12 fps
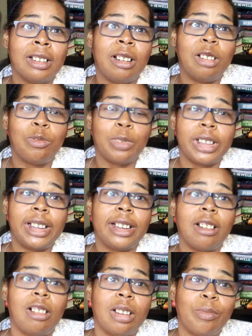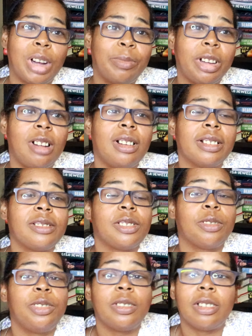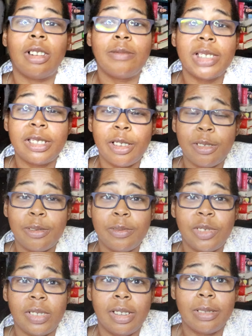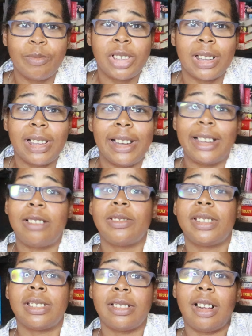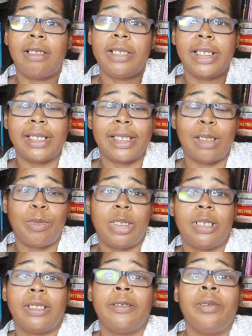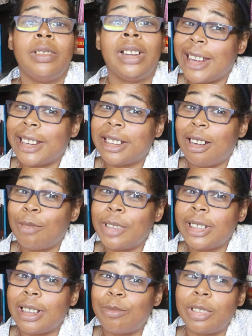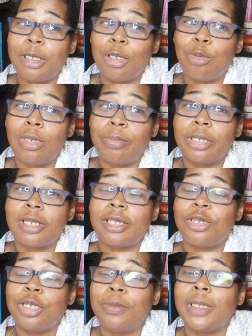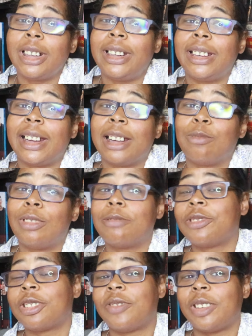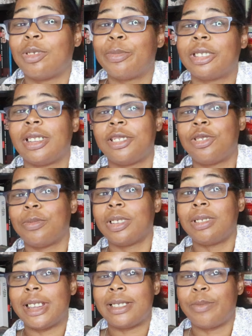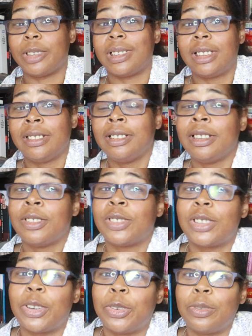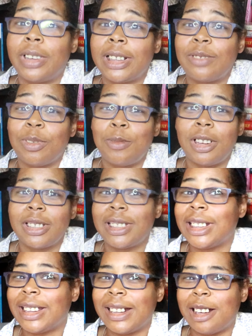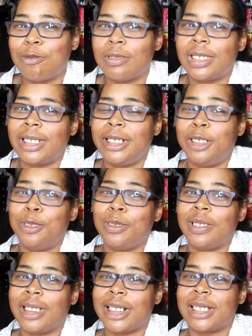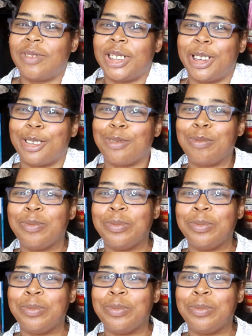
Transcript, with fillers: of reading on my blog, so you can always go um, check that out. I'll link it down below. Okay, comment down below what books did you read and what was your favorite book that you read last month. So thanks for watching and I will see you in the next video.